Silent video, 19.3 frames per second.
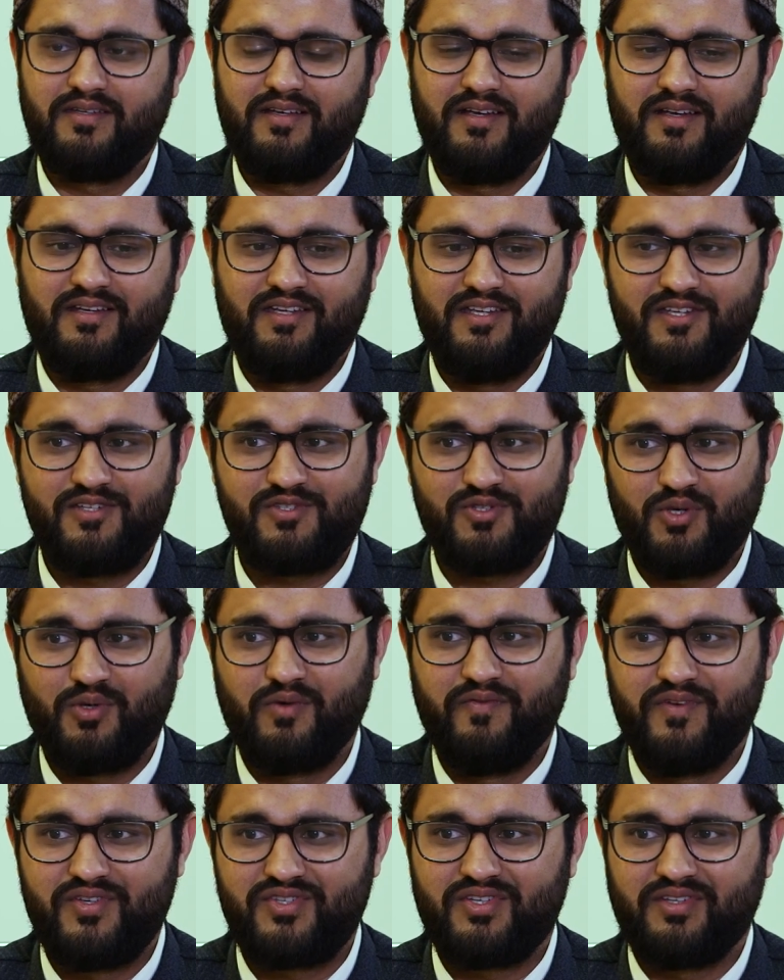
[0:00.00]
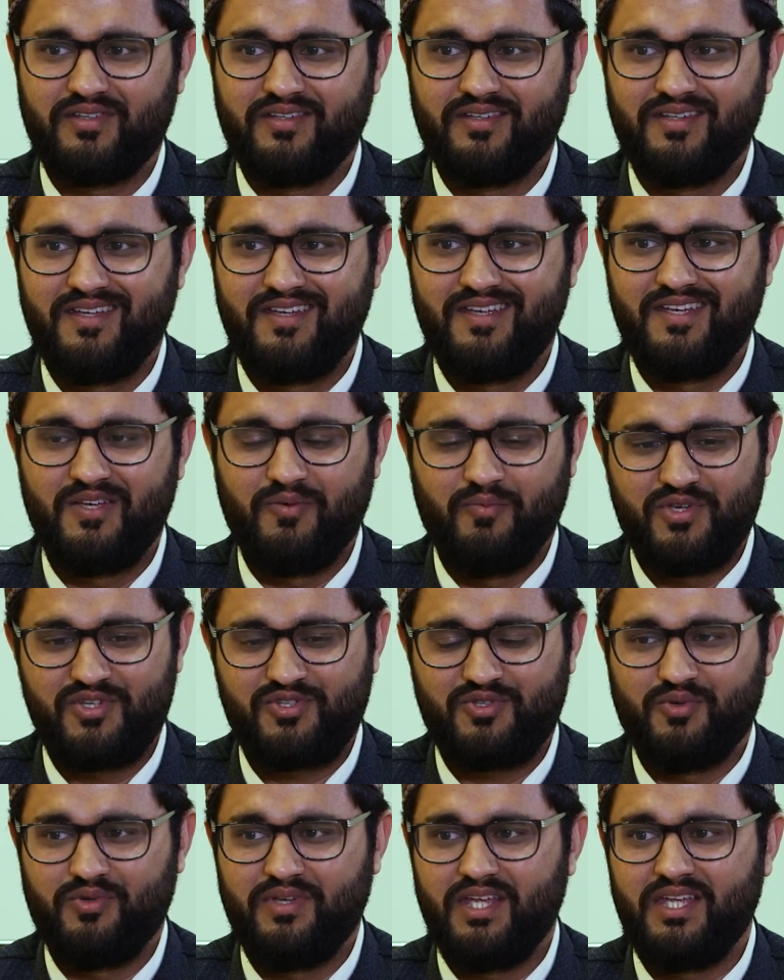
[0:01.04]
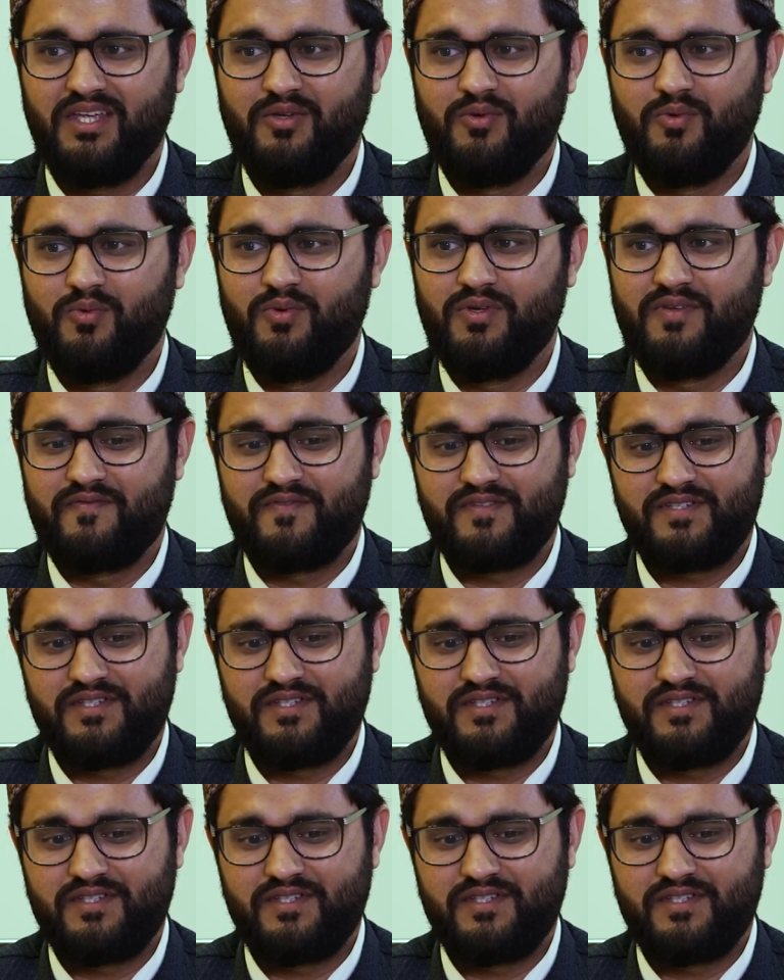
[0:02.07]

And he saw a vision which today we've